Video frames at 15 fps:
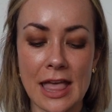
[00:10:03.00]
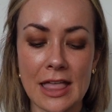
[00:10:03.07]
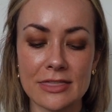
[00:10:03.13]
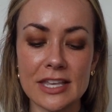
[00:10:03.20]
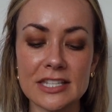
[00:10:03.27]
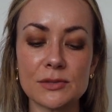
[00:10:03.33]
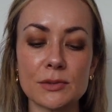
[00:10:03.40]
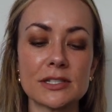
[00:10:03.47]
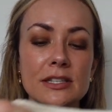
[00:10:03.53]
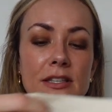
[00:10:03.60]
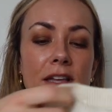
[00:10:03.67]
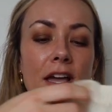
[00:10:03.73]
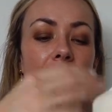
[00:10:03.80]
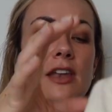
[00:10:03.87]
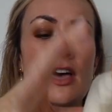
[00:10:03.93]
This was
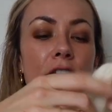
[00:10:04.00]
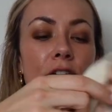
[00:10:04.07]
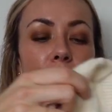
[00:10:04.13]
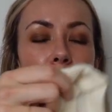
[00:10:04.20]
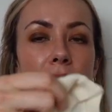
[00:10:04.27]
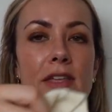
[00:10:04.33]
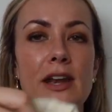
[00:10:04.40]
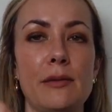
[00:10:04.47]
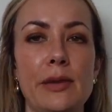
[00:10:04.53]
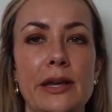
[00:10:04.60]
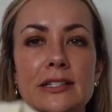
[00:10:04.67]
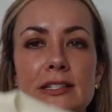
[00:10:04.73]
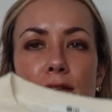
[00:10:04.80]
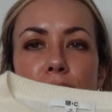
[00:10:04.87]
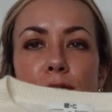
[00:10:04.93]
another one that I
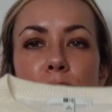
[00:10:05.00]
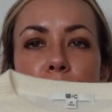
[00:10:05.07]
picked up from